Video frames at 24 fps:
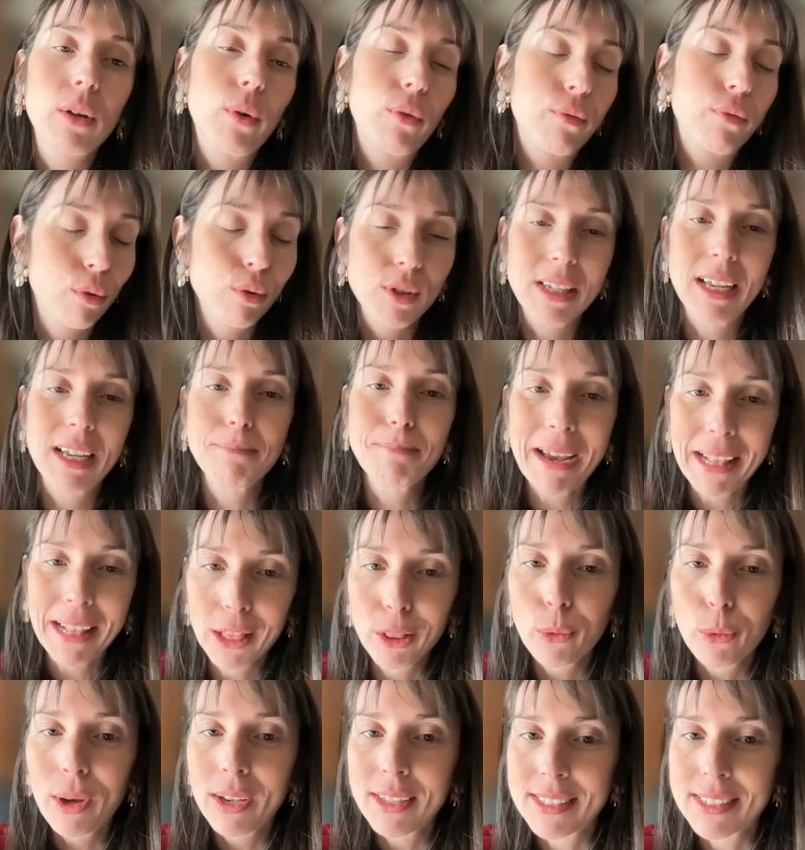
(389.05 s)
Well, of course, Matt
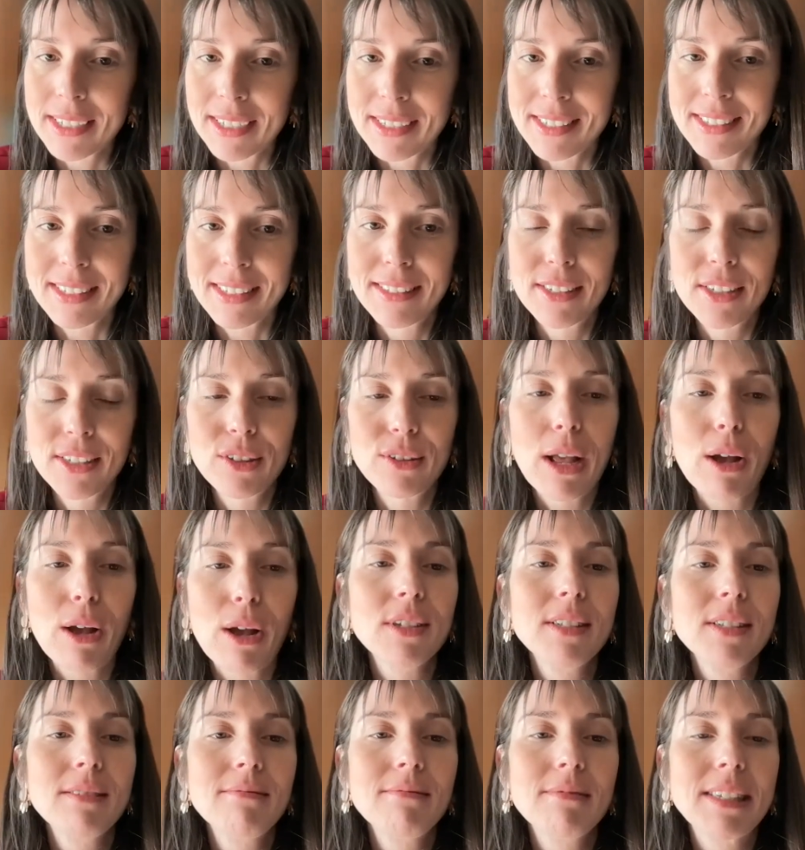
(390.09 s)
Law exists since
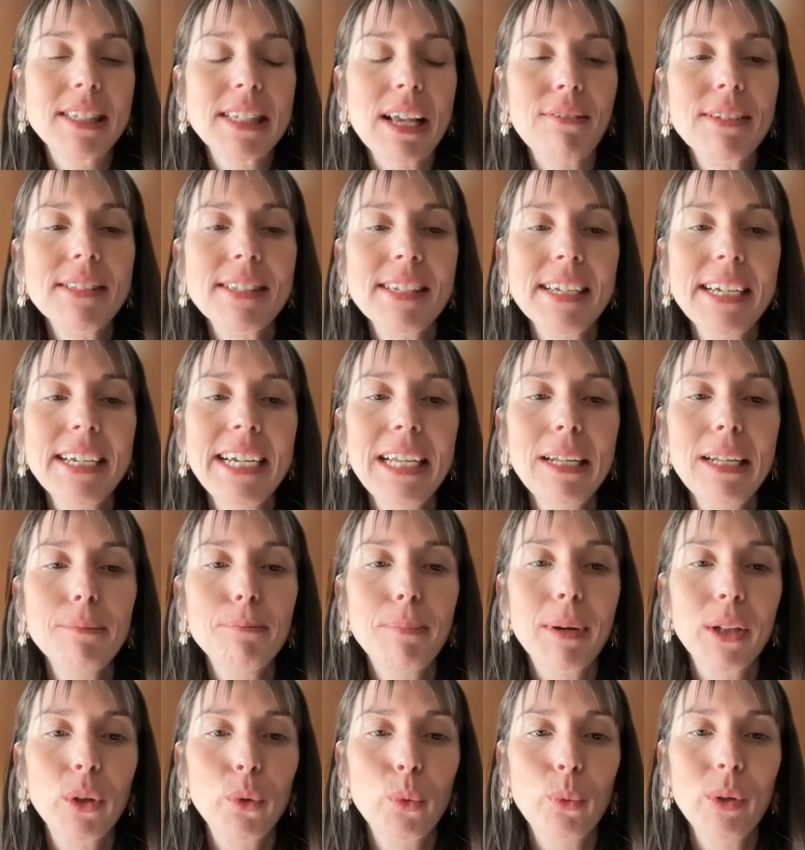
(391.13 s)
2017,
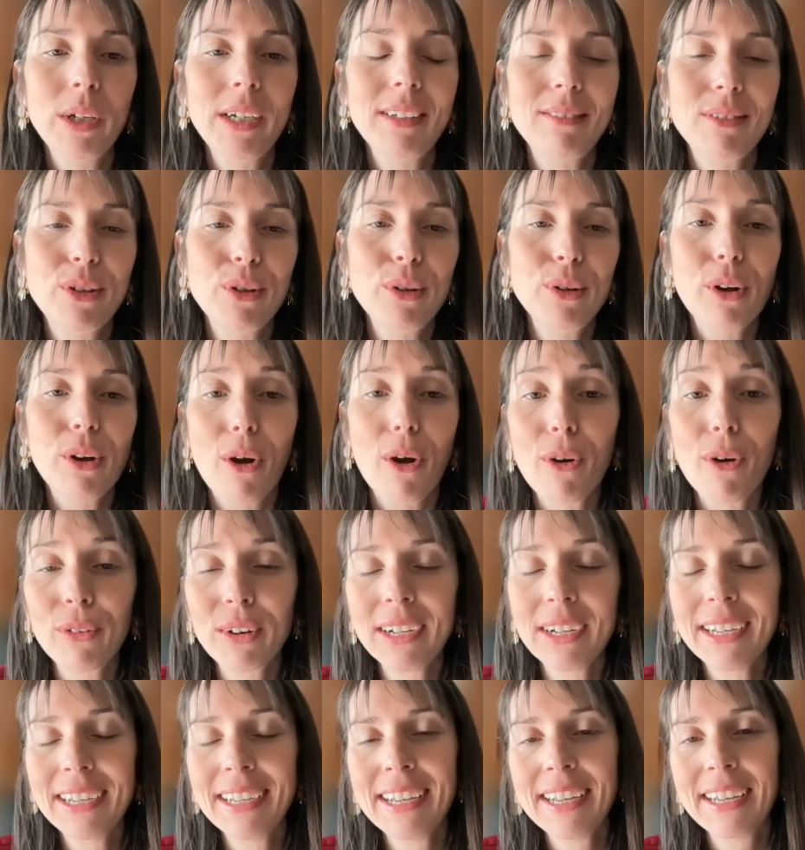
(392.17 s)
but we took on